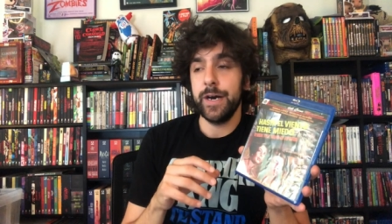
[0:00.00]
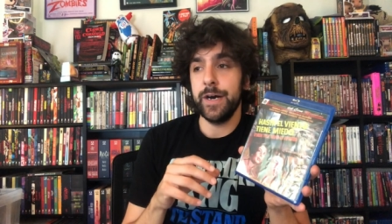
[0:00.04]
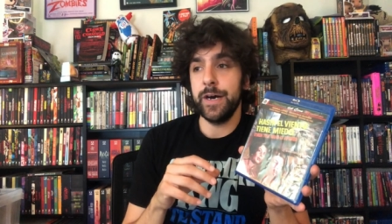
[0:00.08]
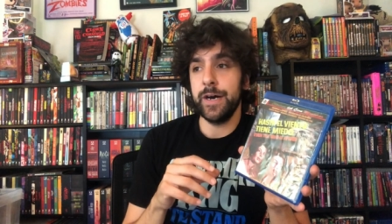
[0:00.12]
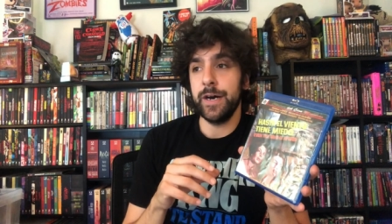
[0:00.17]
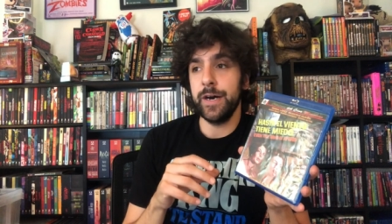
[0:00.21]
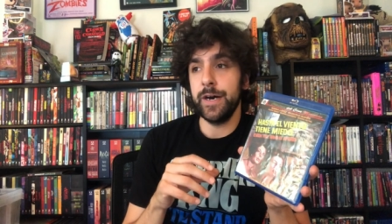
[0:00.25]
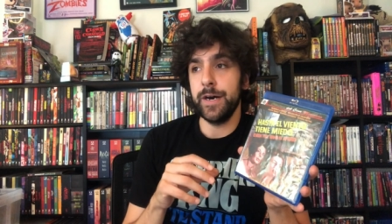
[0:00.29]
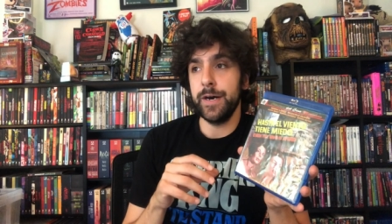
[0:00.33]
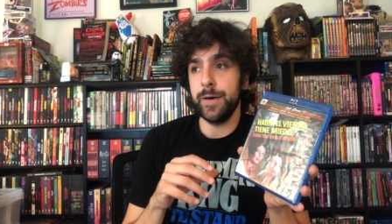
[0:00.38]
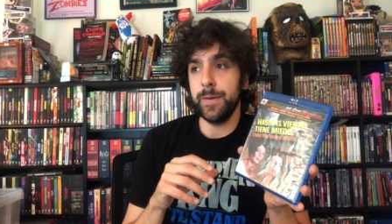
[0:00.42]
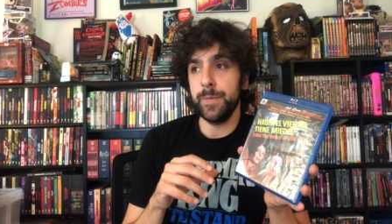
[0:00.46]

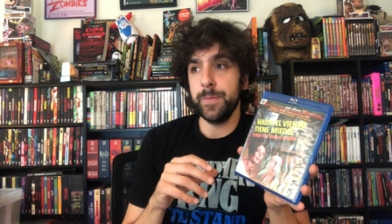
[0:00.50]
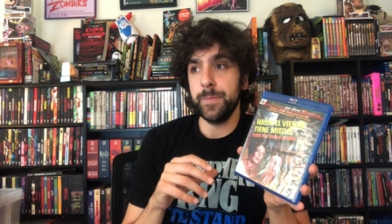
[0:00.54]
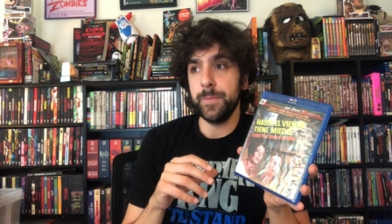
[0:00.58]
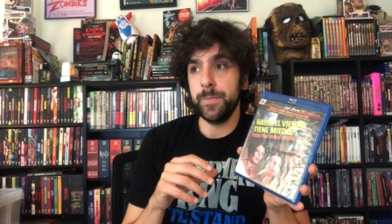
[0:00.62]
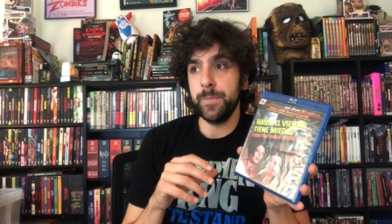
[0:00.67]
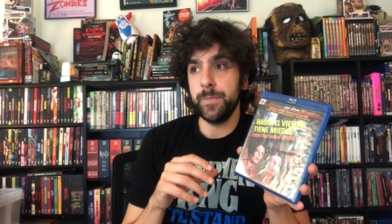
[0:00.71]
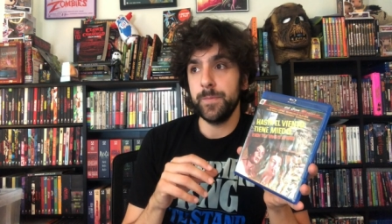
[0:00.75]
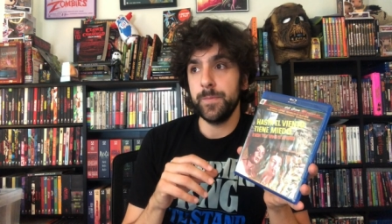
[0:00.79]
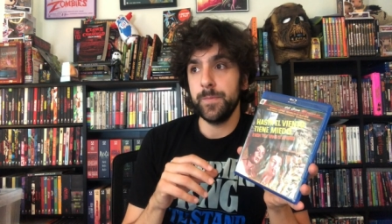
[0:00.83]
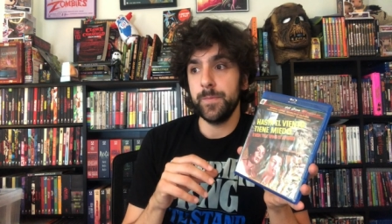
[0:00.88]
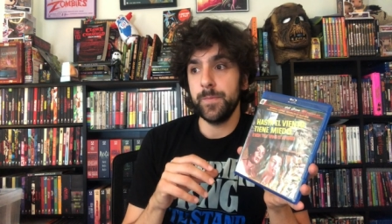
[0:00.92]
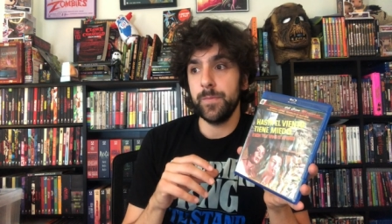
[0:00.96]
um,
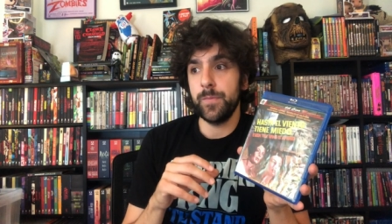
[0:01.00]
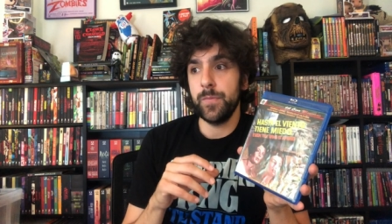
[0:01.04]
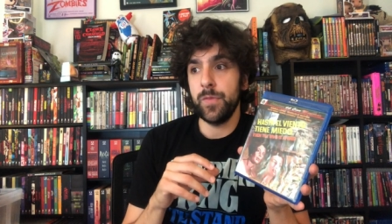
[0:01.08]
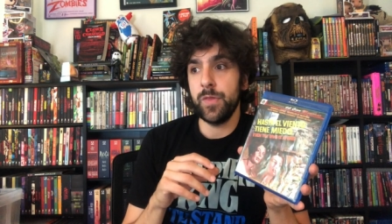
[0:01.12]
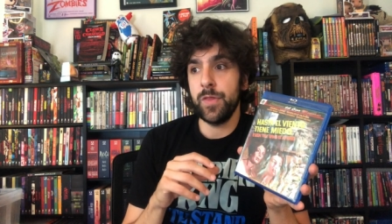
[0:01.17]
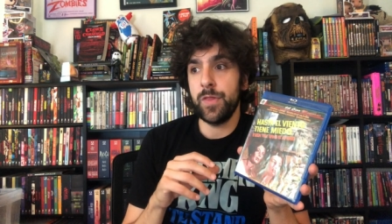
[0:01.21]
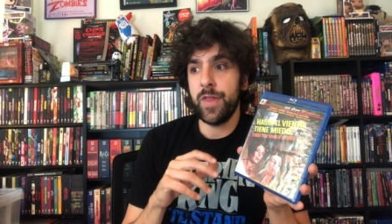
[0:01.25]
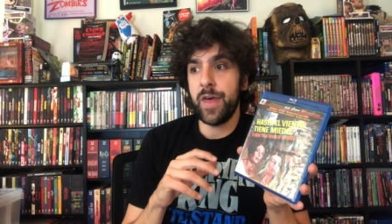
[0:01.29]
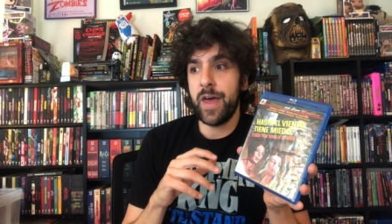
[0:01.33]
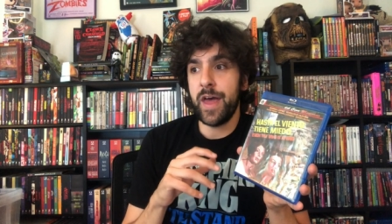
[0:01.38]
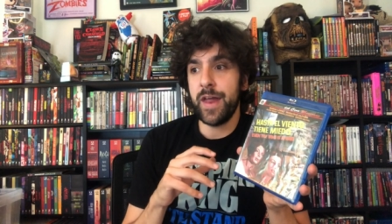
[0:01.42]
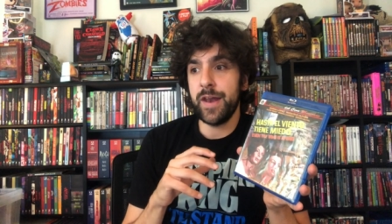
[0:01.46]

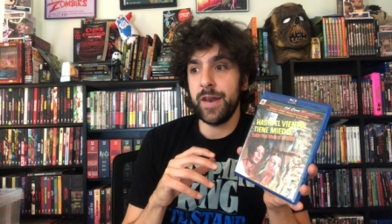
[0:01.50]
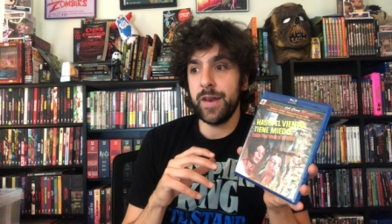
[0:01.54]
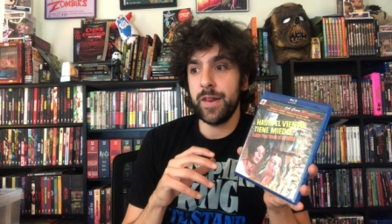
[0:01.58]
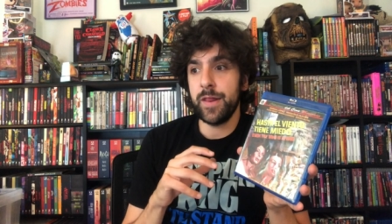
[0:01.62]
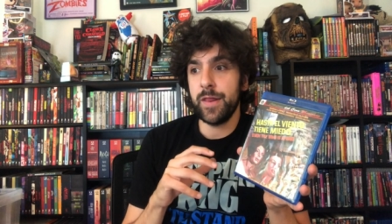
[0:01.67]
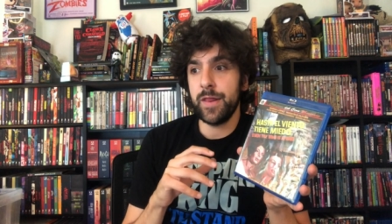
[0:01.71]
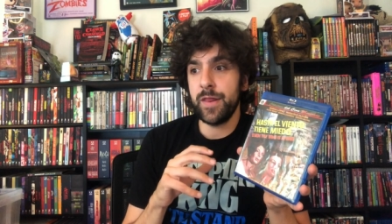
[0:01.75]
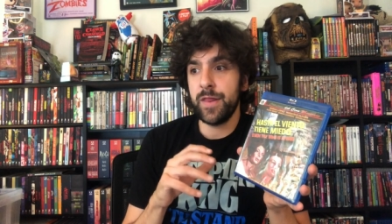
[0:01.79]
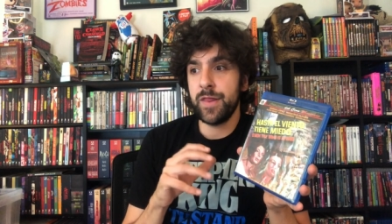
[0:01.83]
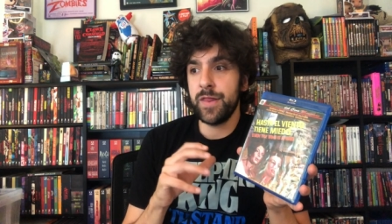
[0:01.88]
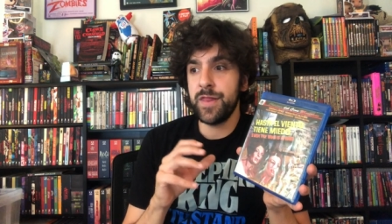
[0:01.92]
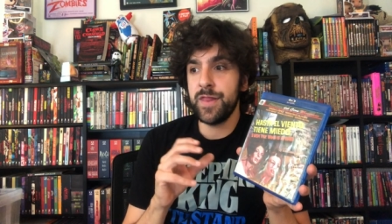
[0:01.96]
that
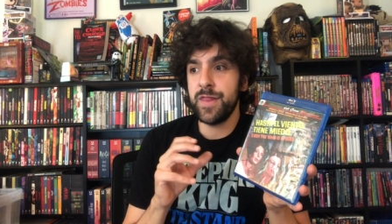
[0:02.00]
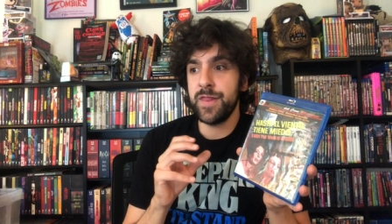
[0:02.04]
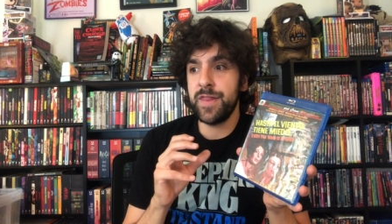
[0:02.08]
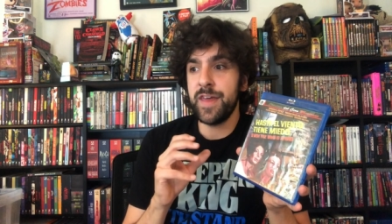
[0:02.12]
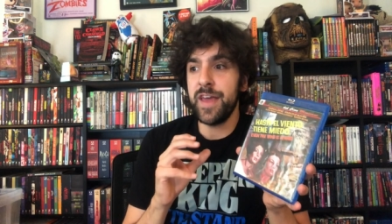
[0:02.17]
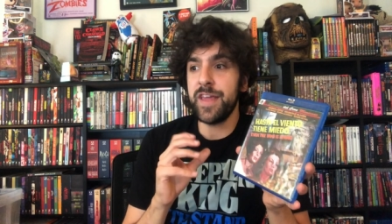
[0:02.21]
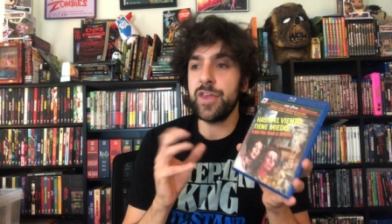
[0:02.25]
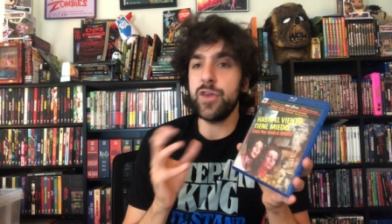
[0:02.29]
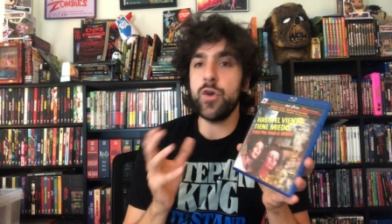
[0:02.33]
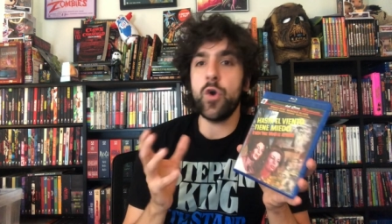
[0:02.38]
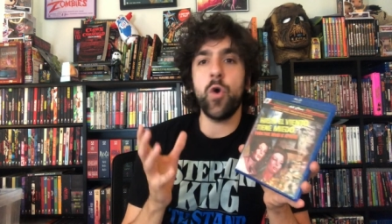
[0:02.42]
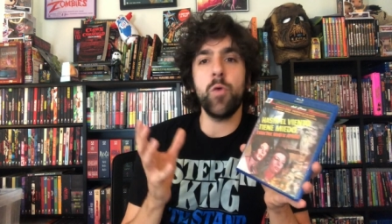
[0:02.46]

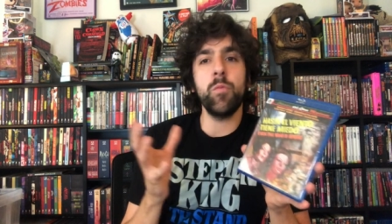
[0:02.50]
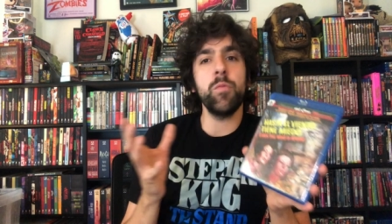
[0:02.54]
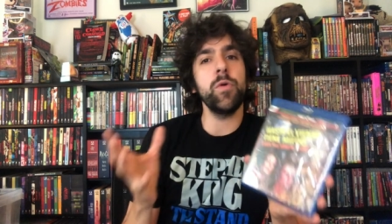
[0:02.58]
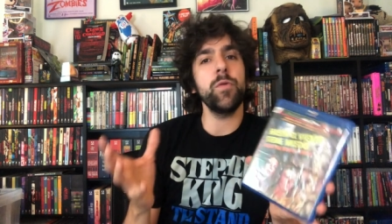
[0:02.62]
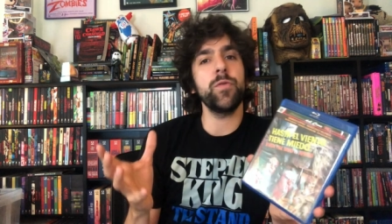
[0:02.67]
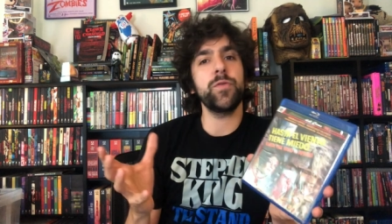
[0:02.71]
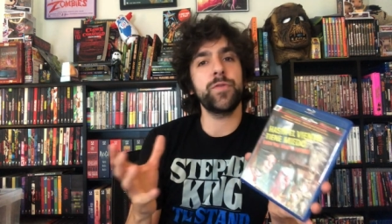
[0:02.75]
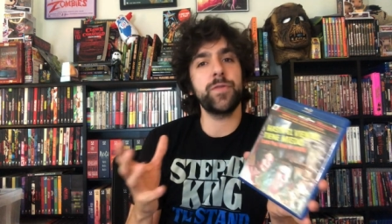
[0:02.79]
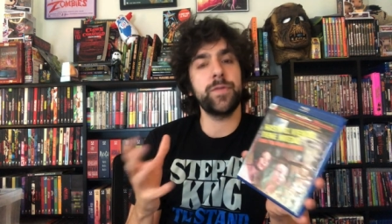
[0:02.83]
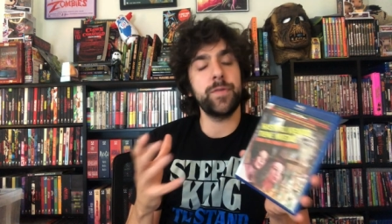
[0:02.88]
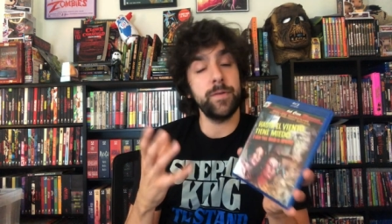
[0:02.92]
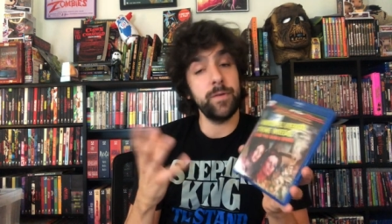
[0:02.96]
that you
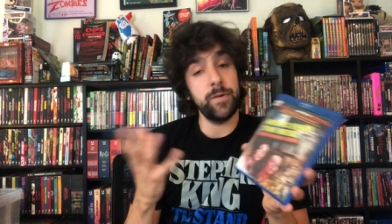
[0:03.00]
almost,